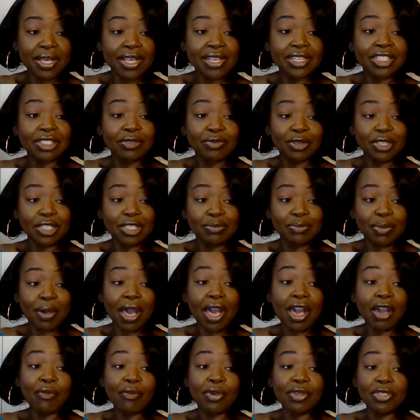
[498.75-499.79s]
us
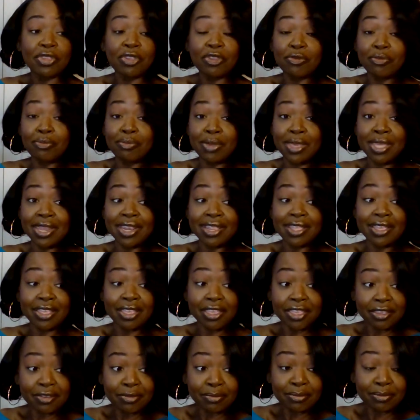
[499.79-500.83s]
respond with
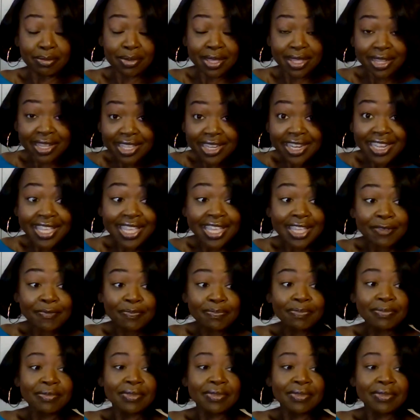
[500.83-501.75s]
humility